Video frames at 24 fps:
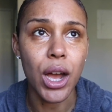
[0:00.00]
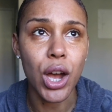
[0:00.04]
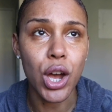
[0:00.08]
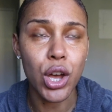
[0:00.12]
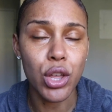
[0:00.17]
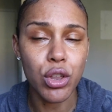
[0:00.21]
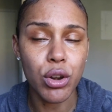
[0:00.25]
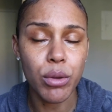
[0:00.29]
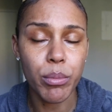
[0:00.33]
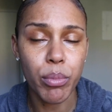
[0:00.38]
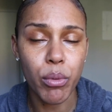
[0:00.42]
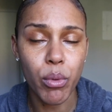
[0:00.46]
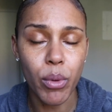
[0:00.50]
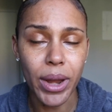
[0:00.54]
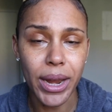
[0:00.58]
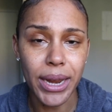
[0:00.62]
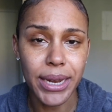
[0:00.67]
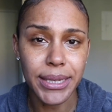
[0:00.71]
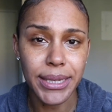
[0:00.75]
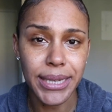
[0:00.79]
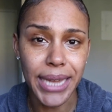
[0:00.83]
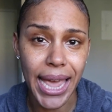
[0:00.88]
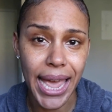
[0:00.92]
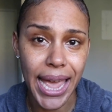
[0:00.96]
other
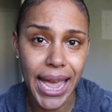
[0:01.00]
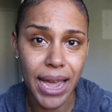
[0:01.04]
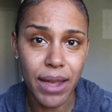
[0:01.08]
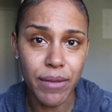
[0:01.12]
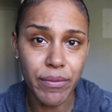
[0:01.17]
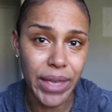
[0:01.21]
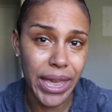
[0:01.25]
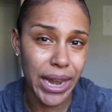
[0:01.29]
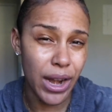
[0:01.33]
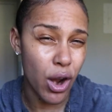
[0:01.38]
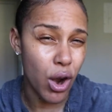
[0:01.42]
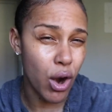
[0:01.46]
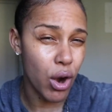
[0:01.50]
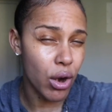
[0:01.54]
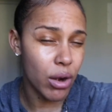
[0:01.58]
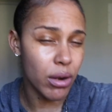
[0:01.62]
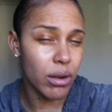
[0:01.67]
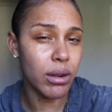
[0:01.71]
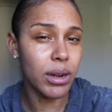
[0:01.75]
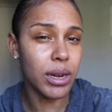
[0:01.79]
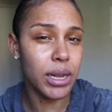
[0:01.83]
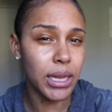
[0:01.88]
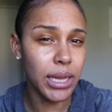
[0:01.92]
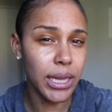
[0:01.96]
brands have that
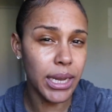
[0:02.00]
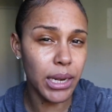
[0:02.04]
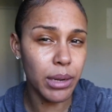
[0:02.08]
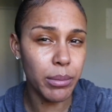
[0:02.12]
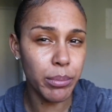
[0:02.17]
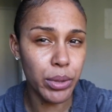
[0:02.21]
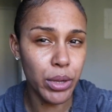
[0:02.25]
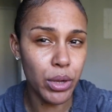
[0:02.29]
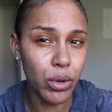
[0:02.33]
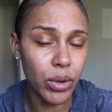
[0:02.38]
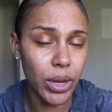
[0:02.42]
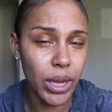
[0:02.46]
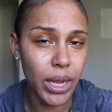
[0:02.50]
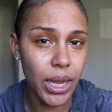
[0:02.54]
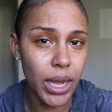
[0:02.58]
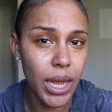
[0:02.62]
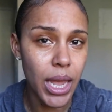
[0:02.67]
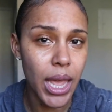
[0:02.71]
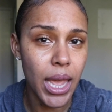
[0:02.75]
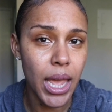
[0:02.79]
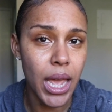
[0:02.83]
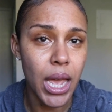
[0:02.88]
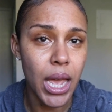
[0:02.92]
aren't clean beauty,